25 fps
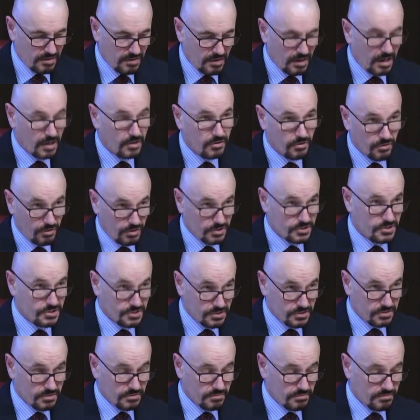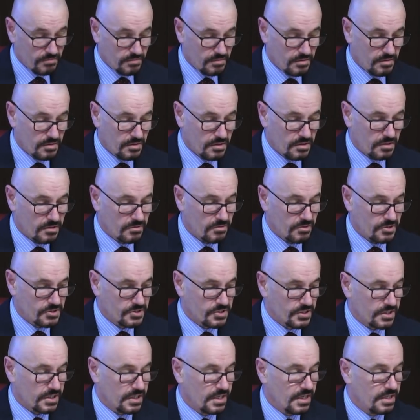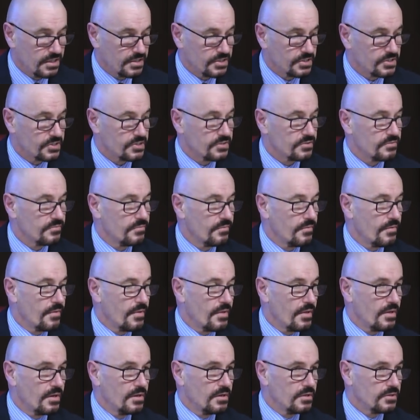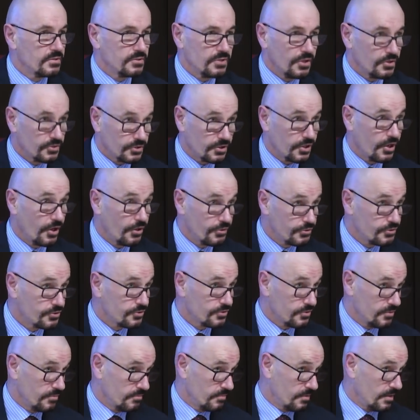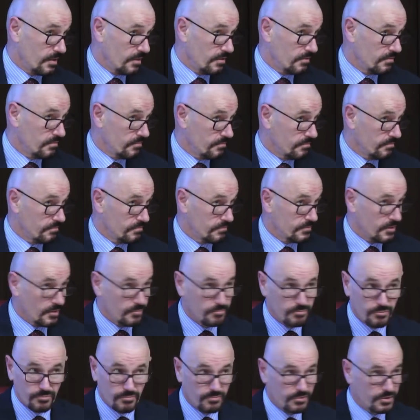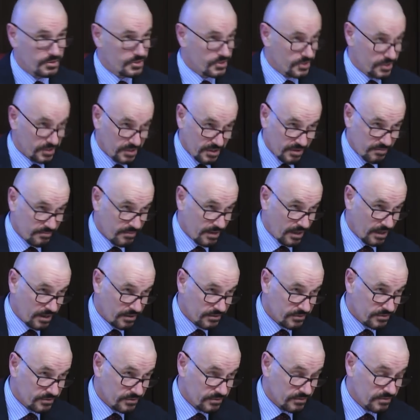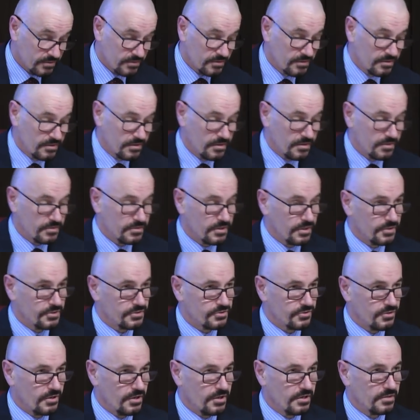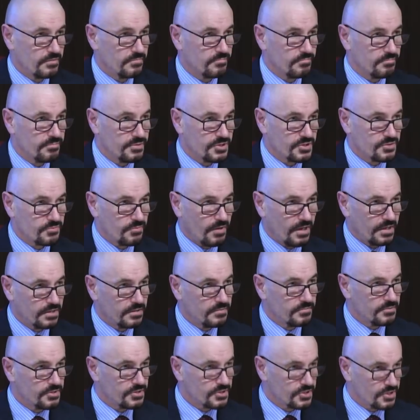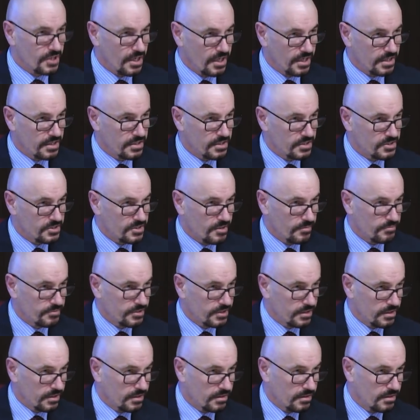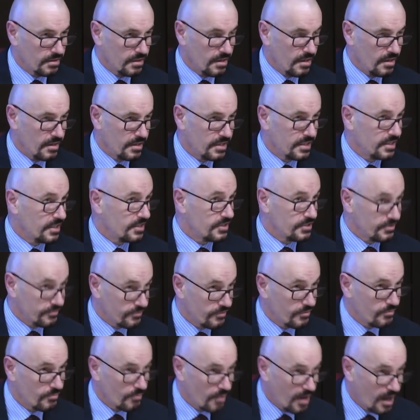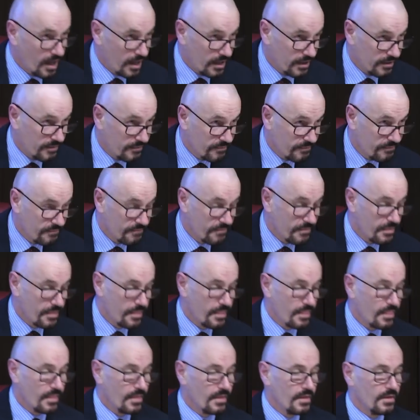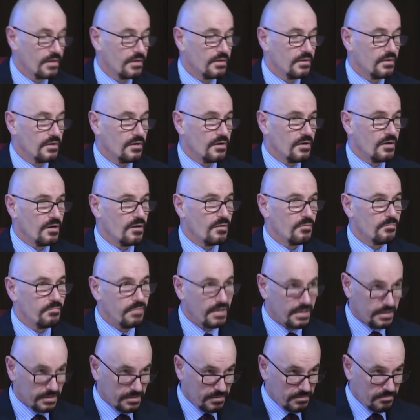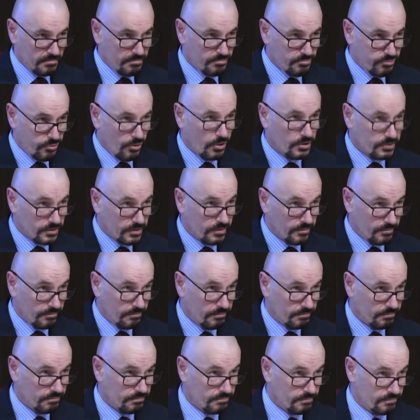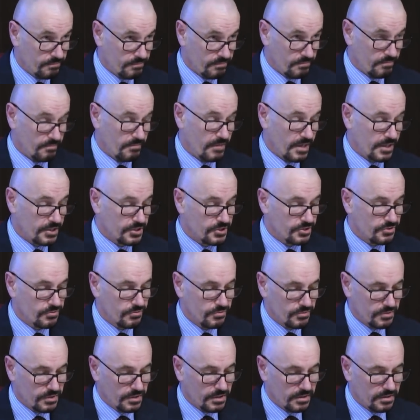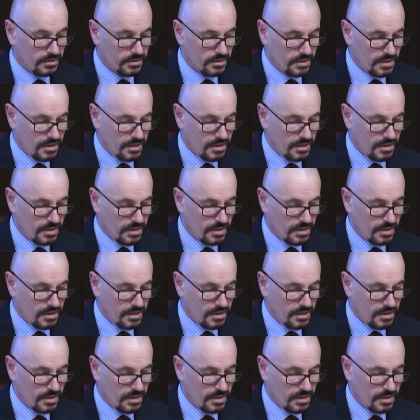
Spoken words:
across the case. Don't coach them though. Don't put words in their mouth. Don't try and persuade them to say something in a different way. But prod them. Make sure that